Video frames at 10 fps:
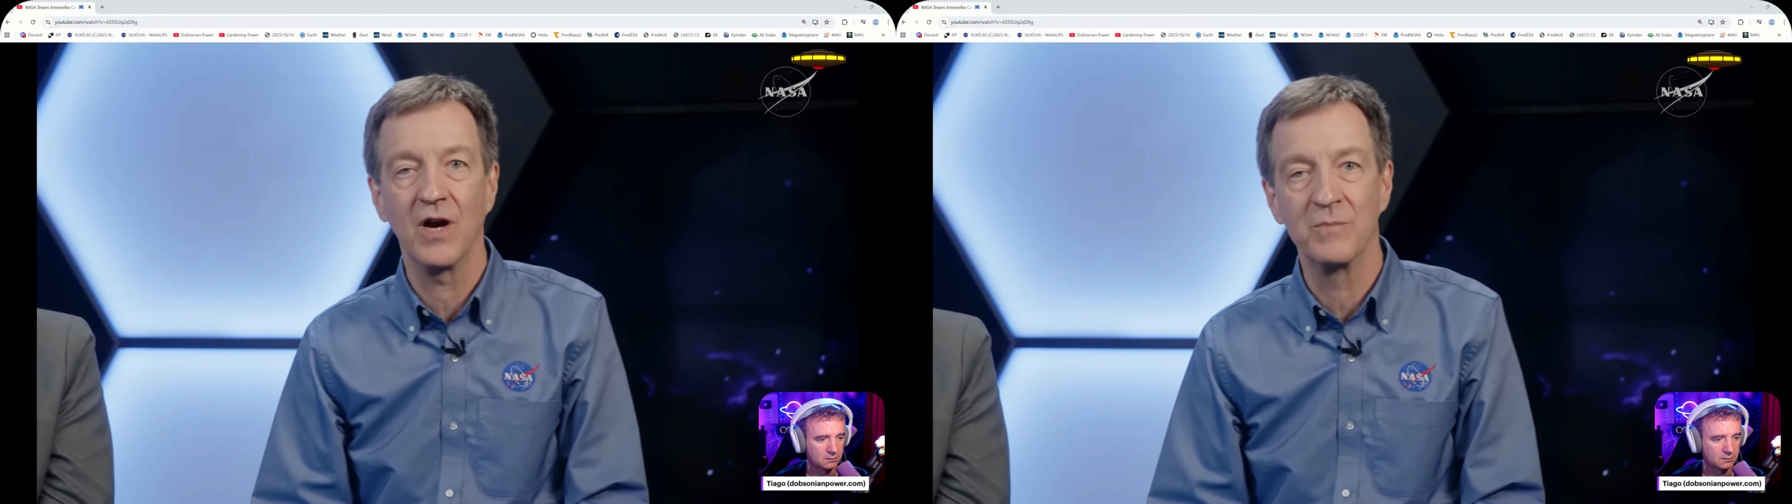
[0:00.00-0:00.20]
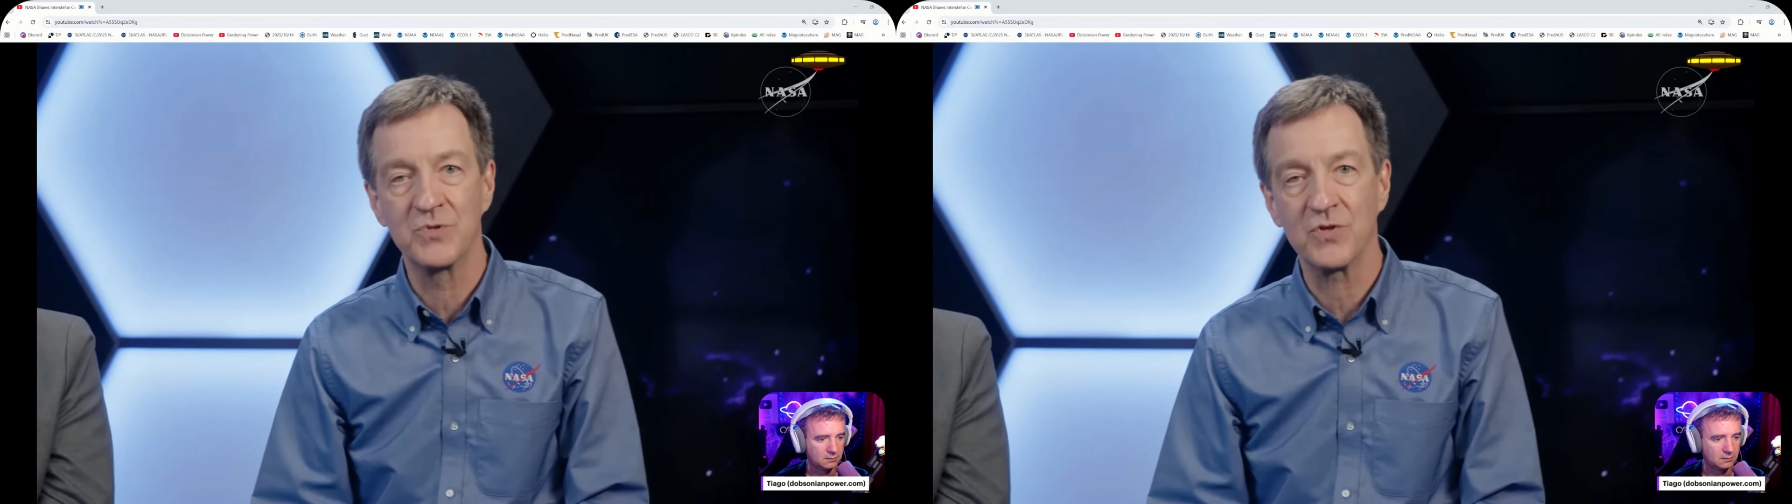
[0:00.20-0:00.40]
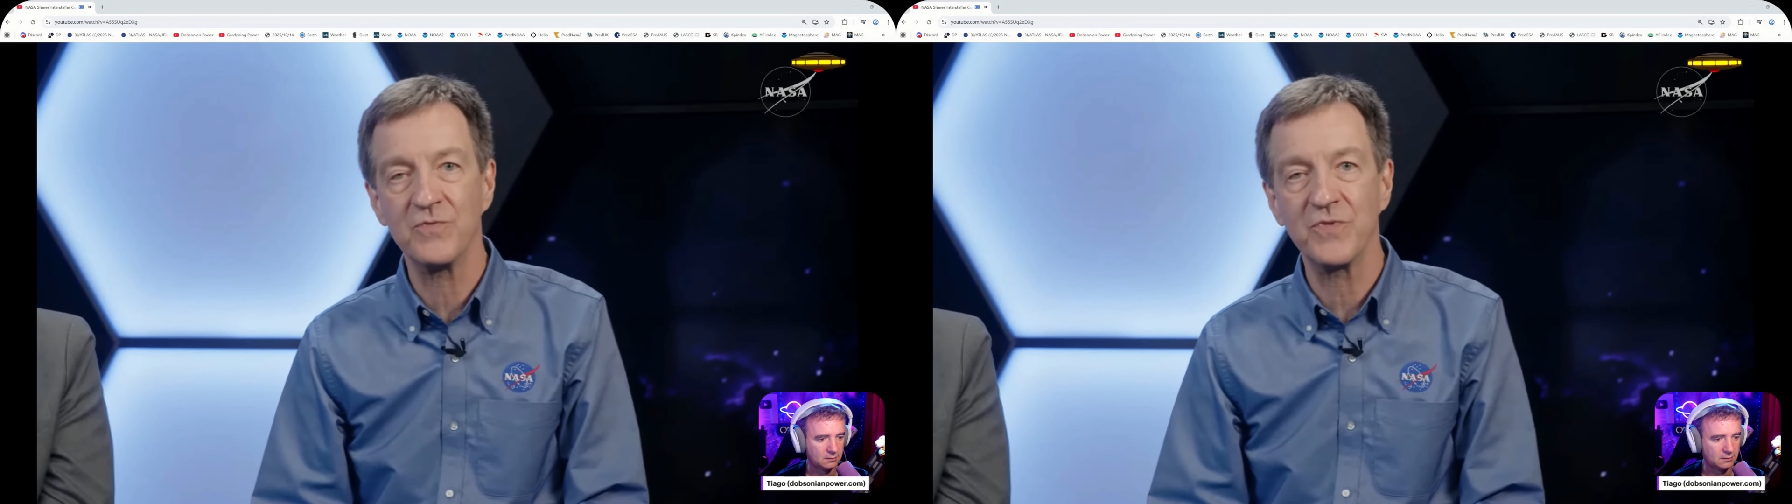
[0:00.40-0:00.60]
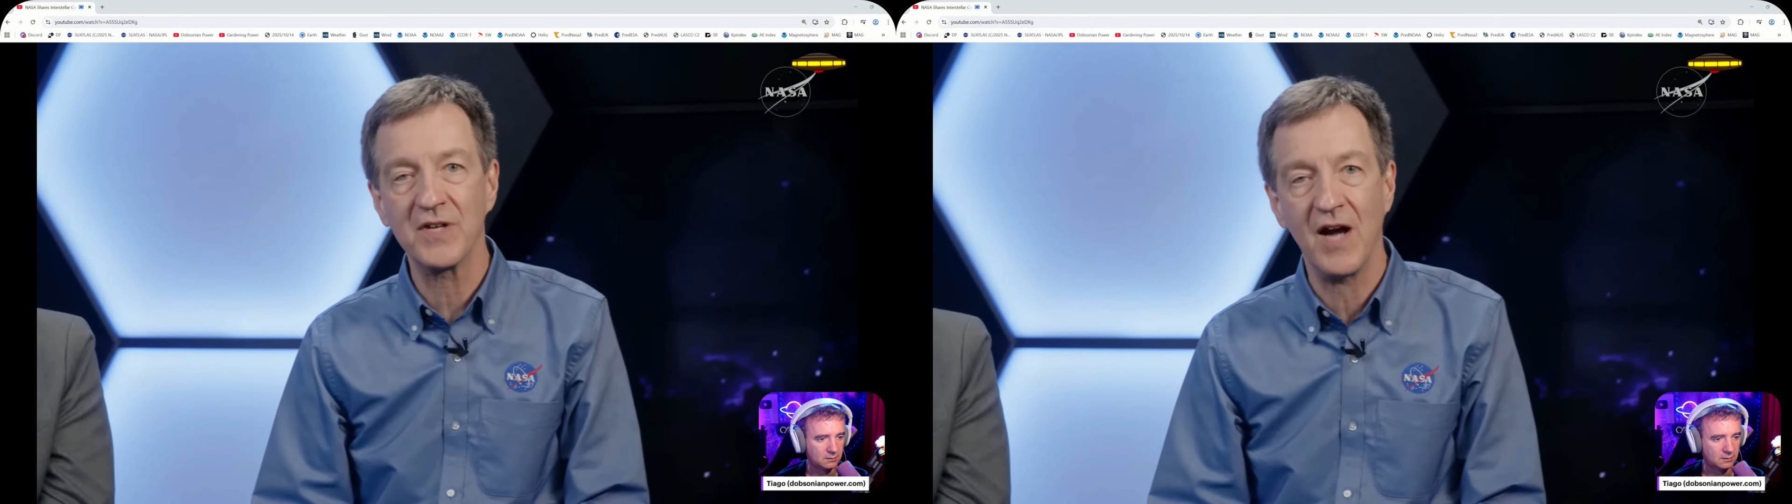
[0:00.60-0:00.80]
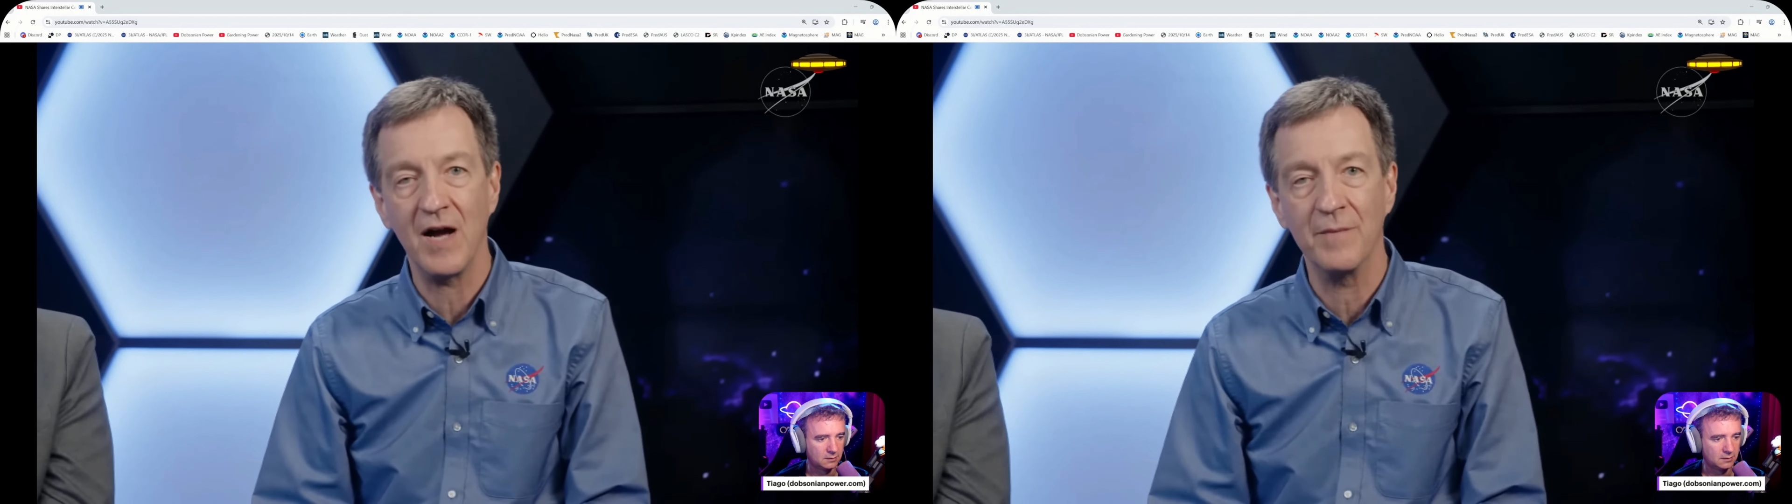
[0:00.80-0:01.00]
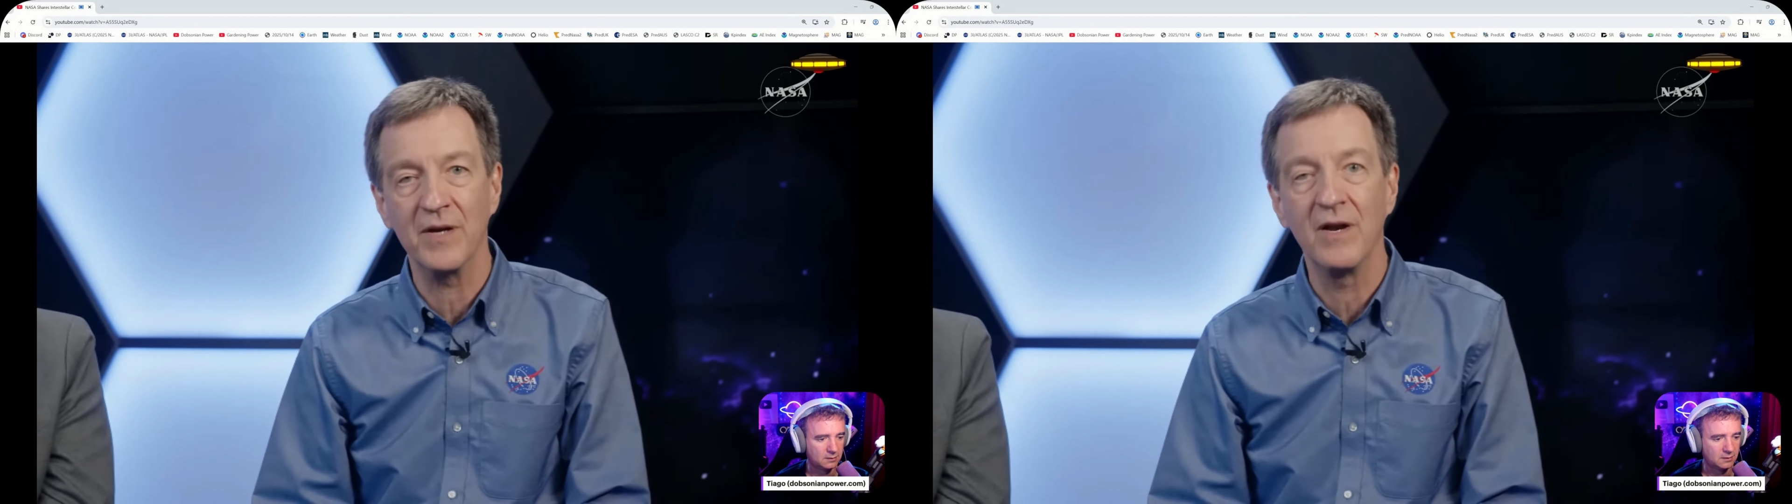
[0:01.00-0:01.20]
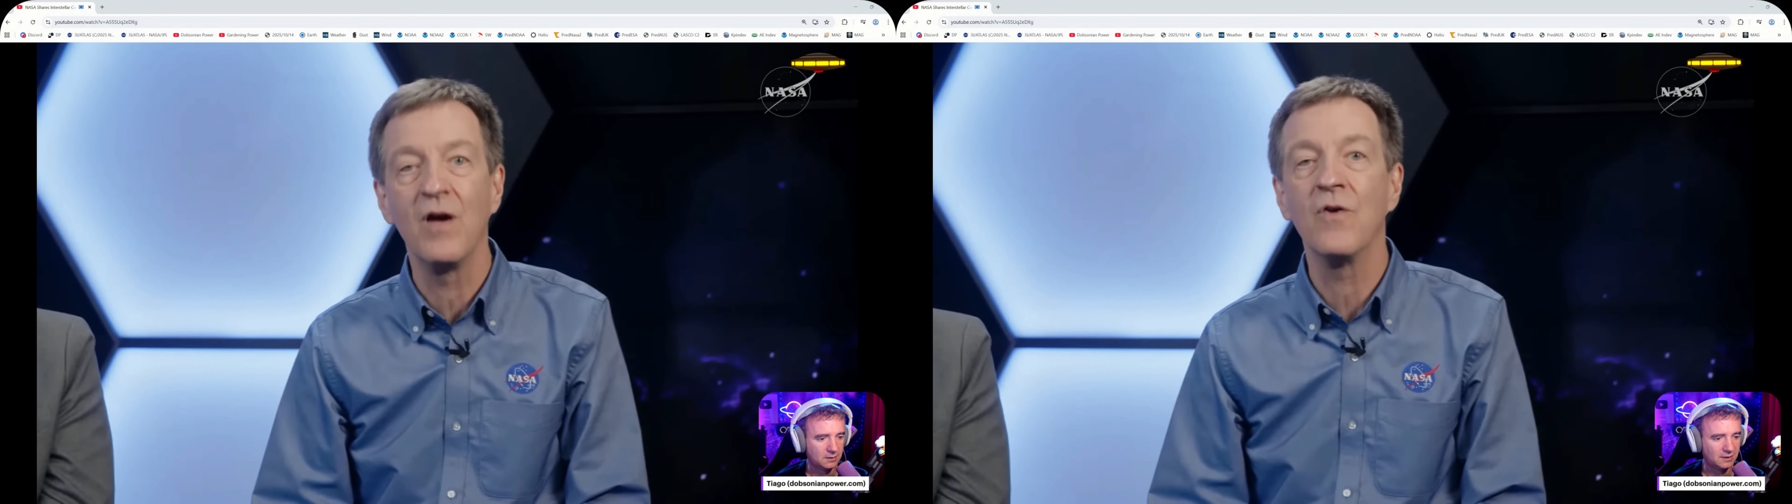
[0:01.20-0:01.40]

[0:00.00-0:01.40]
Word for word: observed the comet